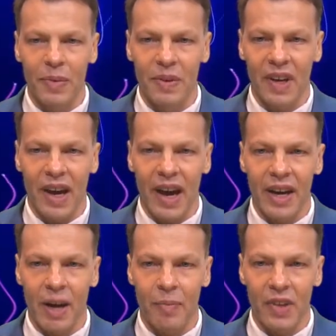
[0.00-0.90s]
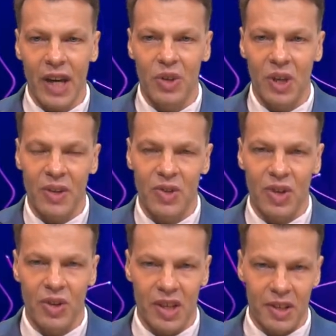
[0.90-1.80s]
They add up, the actual
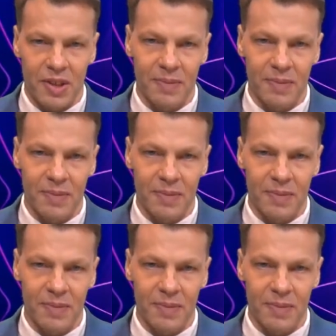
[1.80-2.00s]
uncertainties.